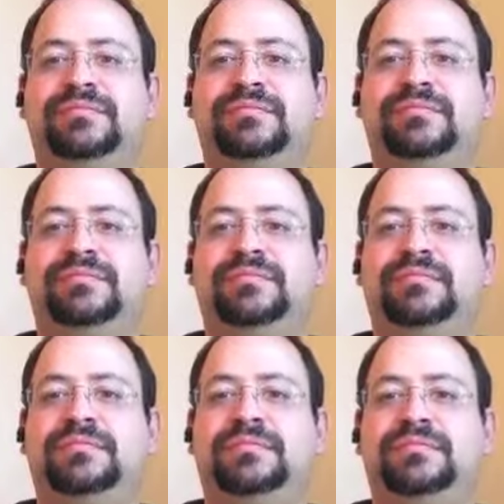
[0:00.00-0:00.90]

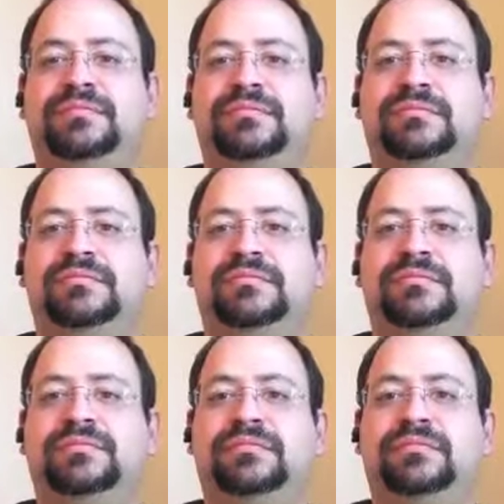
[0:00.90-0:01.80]

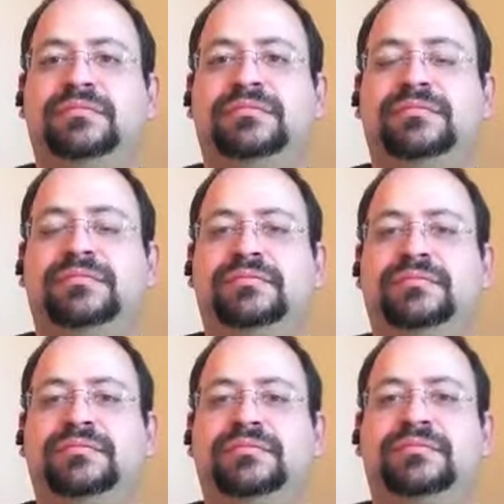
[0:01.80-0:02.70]

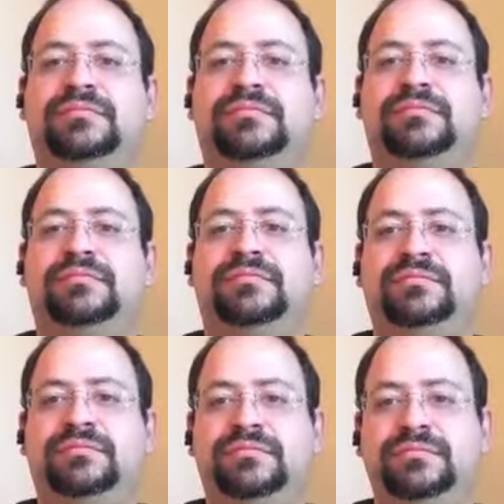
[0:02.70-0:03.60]

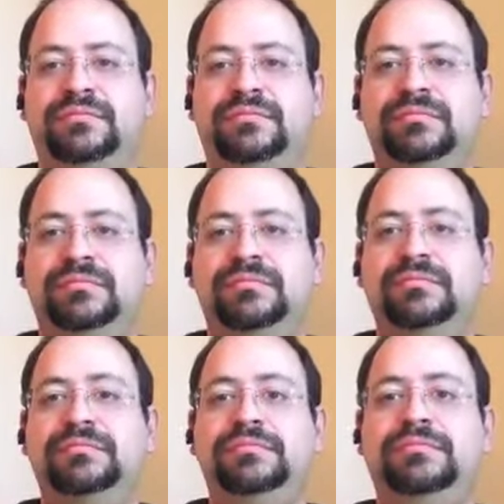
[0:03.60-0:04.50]

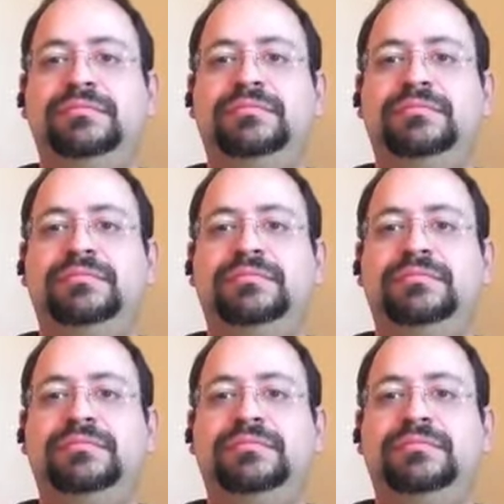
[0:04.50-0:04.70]
[no speech]